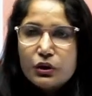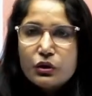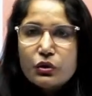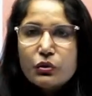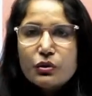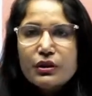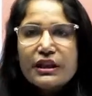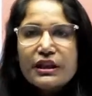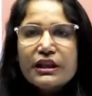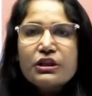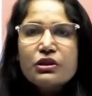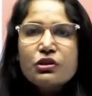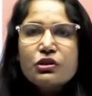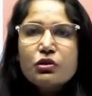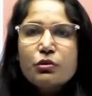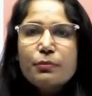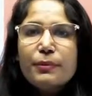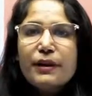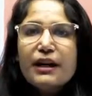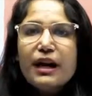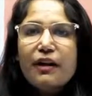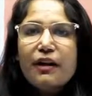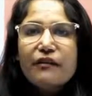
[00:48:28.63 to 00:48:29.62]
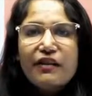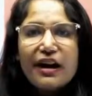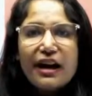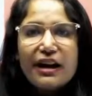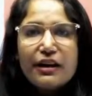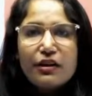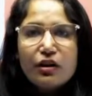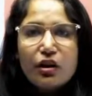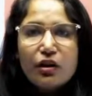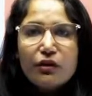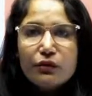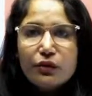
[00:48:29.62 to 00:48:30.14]
you need to be
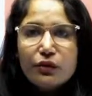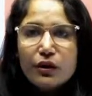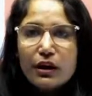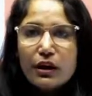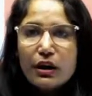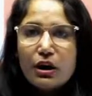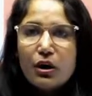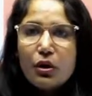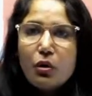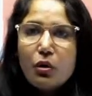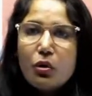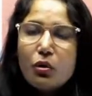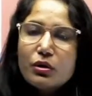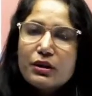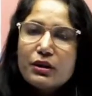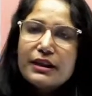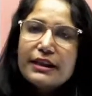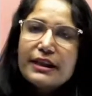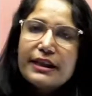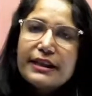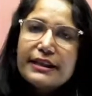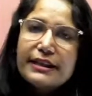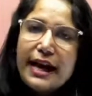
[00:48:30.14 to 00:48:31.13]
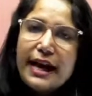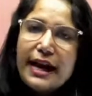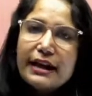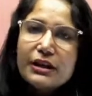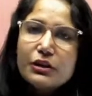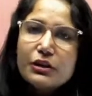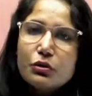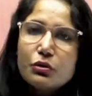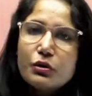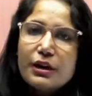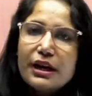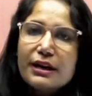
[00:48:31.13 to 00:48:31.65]
aware of. Only
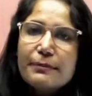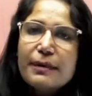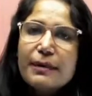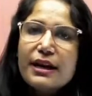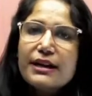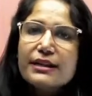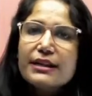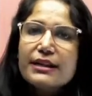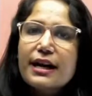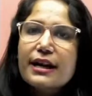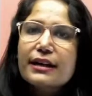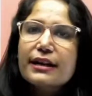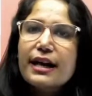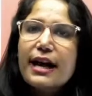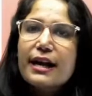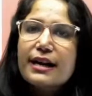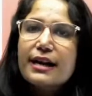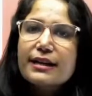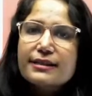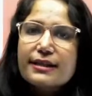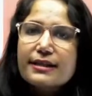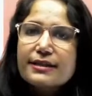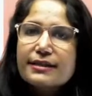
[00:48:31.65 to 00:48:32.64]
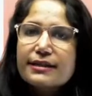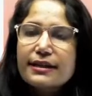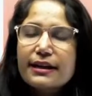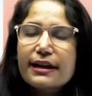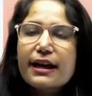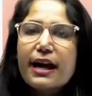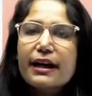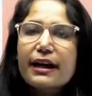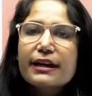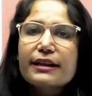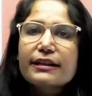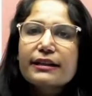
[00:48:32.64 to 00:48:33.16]
then you can make the analysis
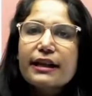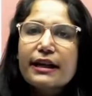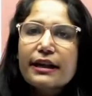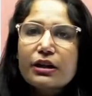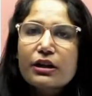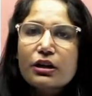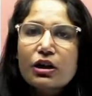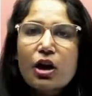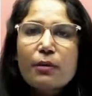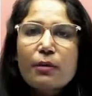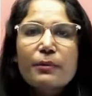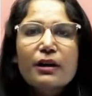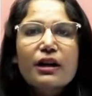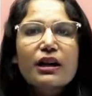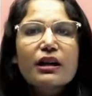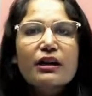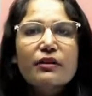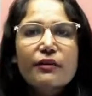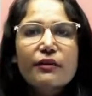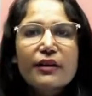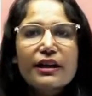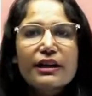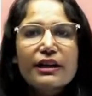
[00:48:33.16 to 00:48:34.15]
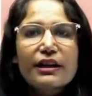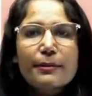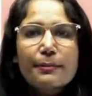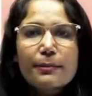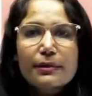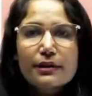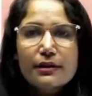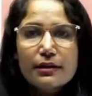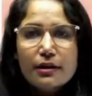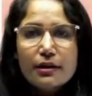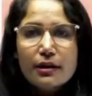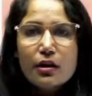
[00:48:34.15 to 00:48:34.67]
regarding the economical
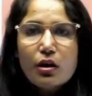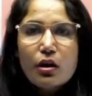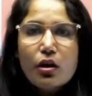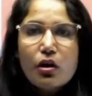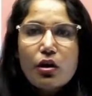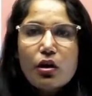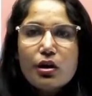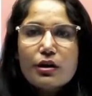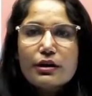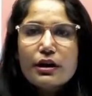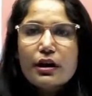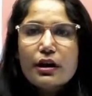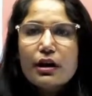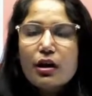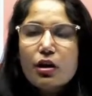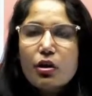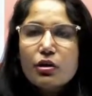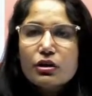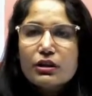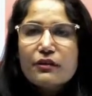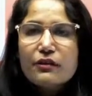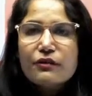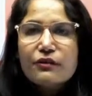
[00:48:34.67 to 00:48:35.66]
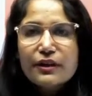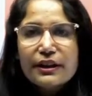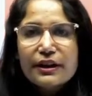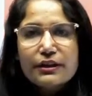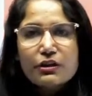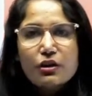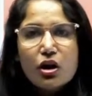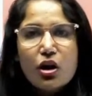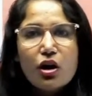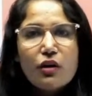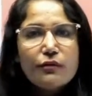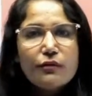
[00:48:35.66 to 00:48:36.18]
variable or on the
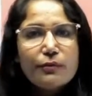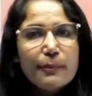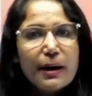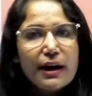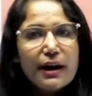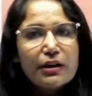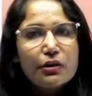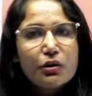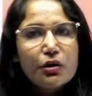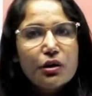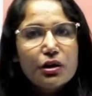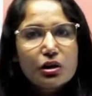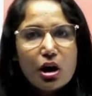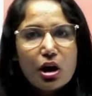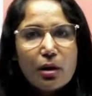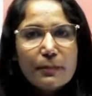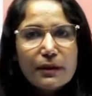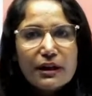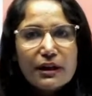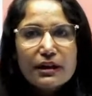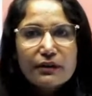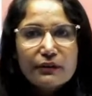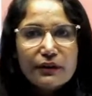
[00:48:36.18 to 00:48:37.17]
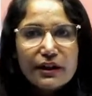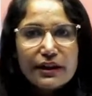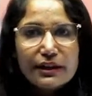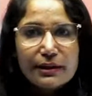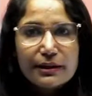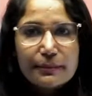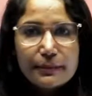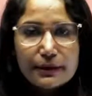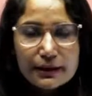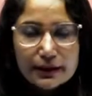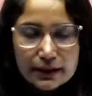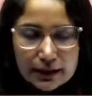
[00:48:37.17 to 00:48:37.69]
front of macroeconomical
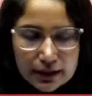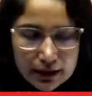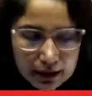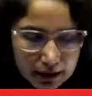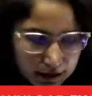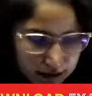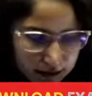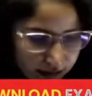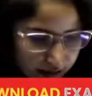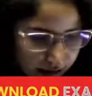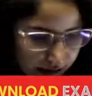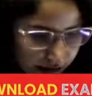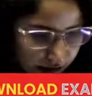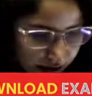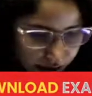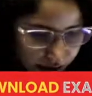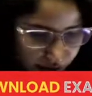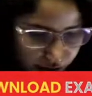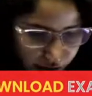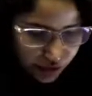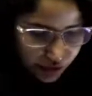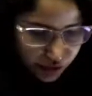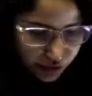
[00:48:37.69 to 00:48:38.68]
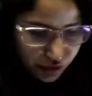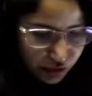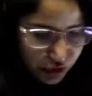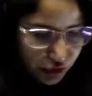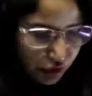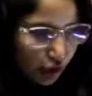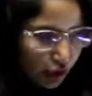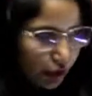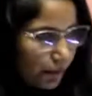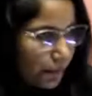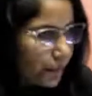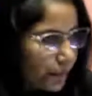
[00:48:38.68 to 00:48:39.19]
variable.
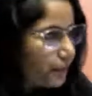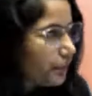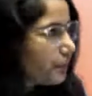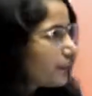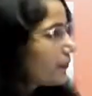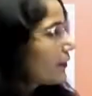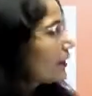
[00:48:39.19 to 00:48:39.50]
So,